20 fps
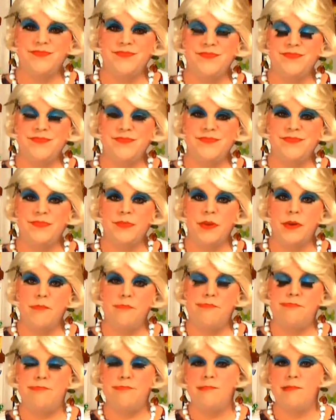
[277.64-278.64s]

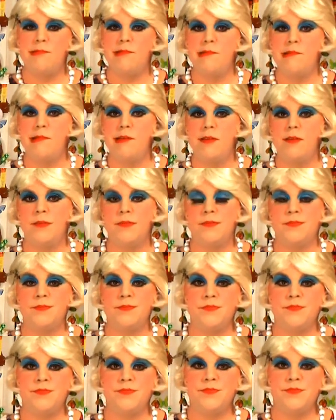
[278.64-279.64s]

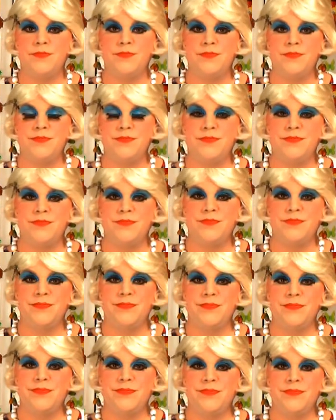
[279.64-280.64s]

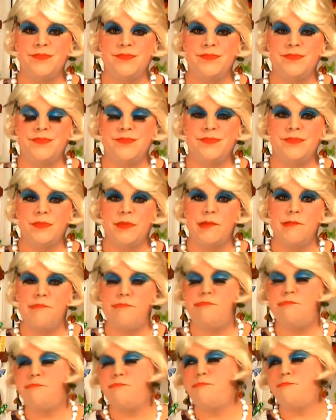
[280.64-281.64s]

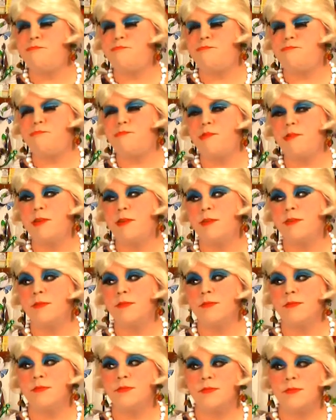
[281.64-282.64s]

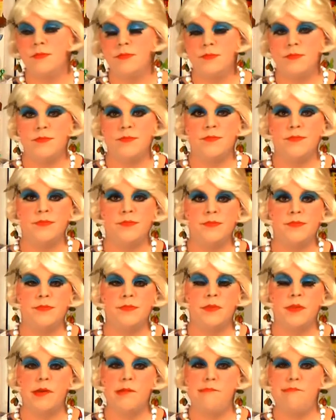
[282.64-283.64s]

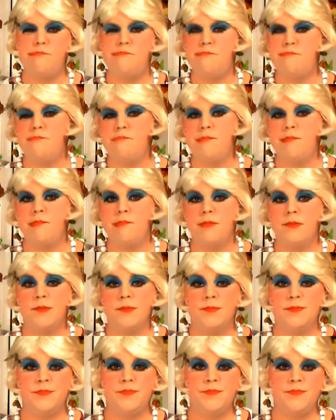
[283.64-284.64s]

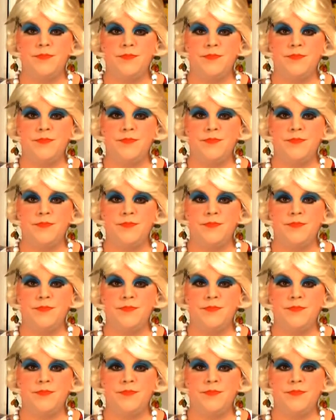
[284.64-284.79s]
Nothing is said.